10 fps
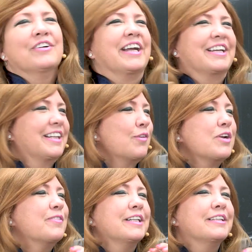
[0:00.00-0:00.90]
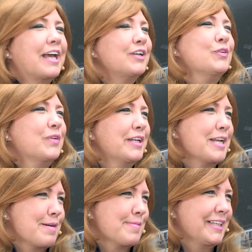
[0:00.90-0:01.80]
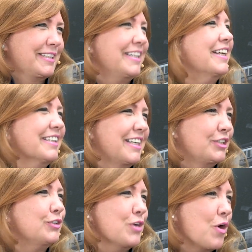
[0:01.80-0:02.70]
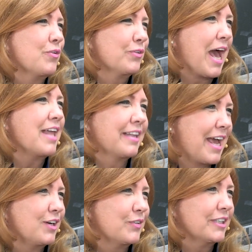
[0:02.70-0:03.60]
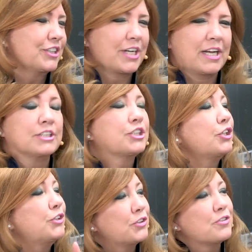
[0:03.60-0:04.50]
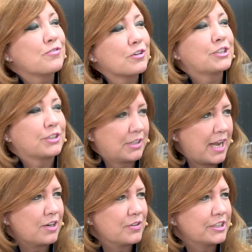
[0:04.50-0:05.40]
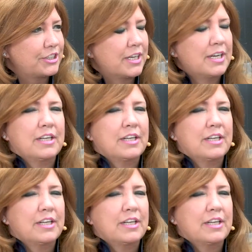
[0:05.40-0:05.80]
Right, they won't even let you into MIT unless you know that language, and it's a universal language.